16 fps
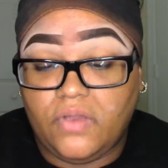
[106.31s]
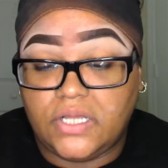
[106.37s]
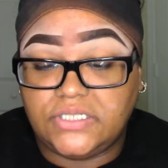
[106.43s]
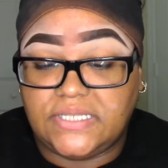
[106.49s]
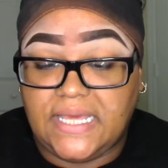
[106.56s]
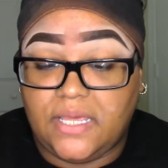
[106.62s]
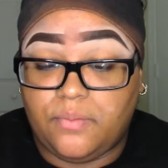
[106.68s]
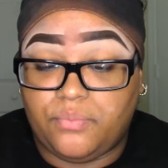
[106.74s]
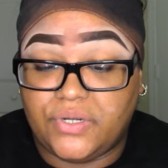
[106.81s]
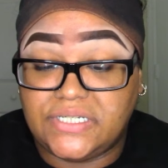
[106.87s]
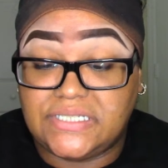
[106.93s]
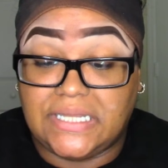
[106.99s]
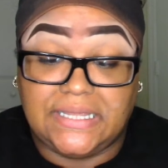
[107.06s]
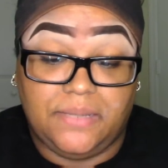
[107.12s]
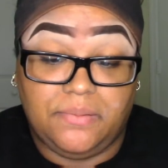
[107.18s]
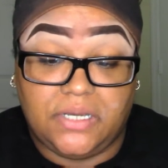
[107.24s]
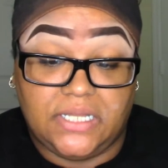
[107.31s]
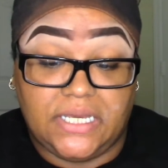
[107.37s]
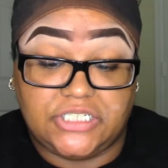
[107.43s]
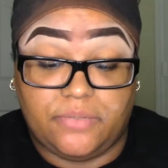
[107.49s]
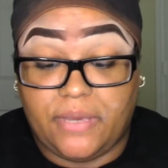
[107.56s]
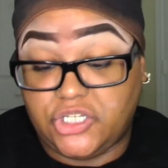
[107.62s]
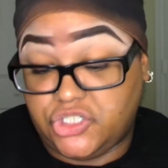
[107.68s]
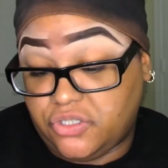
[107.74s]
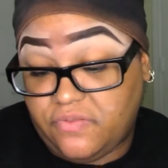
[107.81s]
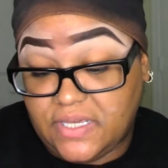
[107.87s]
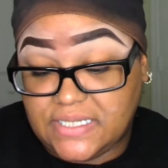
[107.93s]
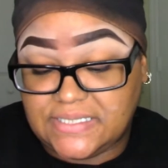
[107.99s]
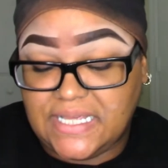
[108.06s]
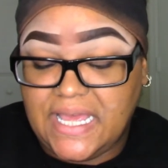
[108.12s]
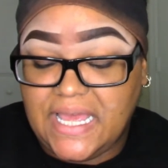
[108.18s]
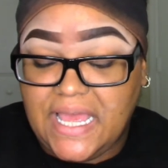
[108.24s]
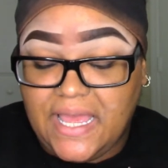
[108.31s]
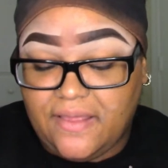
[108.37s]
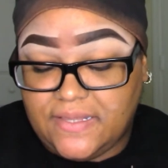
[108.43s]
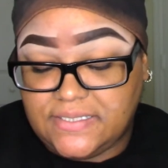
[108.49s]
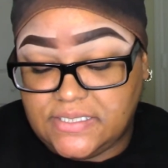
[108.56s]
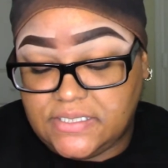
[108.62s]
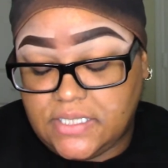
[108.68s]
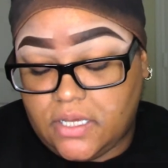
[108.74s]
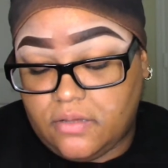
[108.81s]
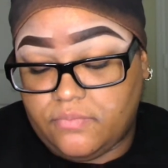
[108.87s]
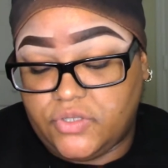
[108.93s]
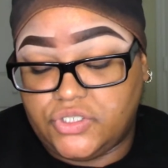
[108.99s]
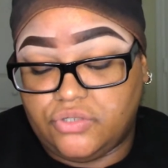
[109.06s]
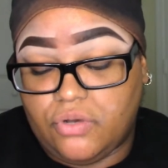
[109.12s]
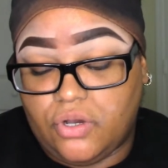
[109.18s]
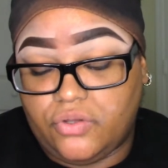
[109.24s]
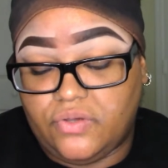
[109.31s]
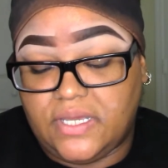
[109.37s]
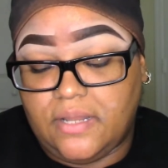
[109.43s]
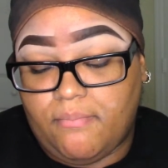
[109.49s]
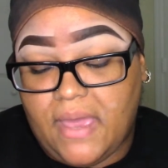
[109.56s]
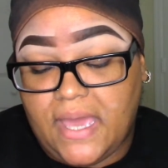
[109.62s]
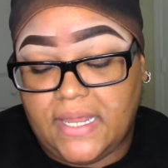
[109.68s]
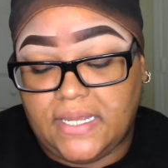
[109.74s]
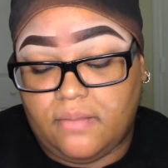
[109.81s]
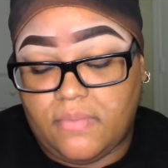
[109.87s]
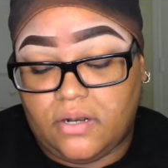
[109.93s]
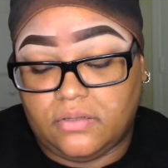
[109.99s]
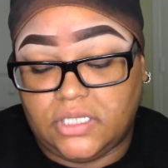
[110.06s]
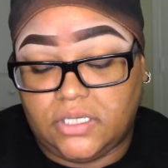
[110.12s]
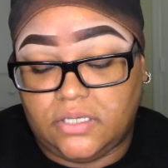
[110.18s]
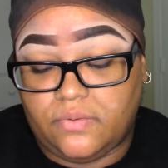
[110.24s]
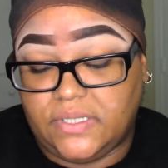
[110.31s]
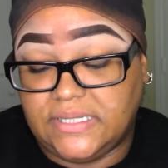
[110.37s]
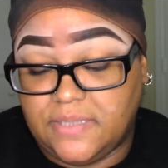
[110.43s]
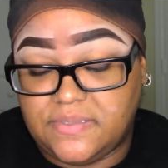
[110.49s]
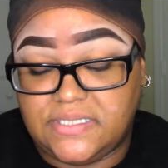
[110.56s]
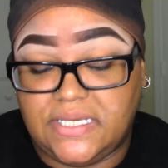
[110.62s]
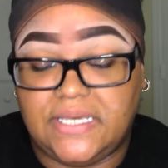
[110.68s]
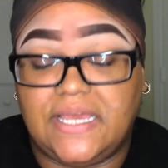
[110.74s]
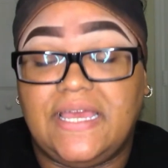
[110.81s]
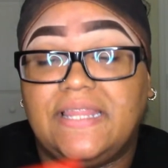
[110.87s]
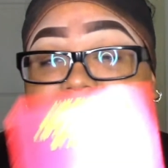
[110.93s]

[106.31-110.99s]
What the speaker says: On to the Empress Lip Collection by JUVIA'S. This is the duo you get in matte and a metal liquid lipstick.